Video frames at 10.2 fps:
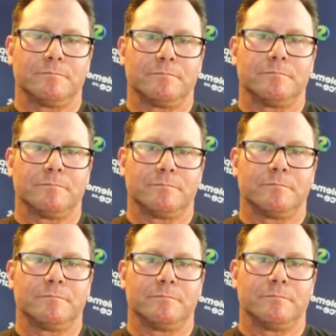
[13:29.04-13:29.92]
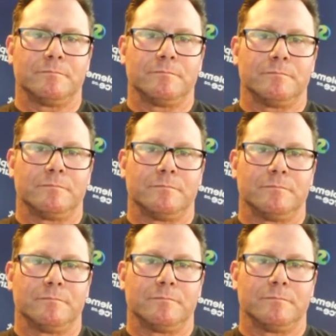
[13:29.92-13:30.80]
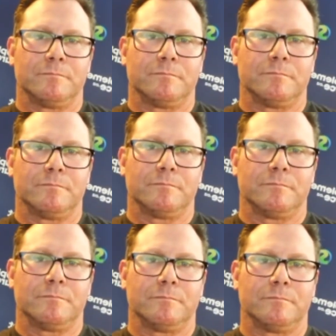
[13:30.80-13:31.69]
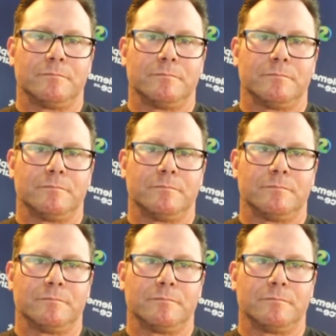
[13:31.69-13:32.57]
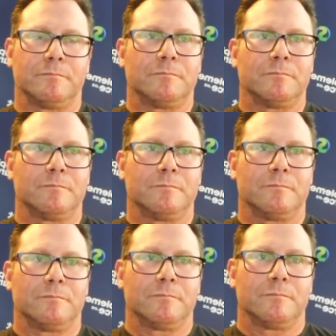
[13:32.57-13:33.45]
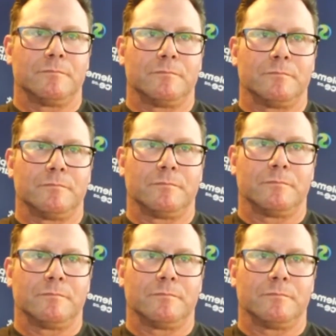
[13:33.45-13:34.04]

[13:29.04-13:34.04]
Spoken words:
[no speech]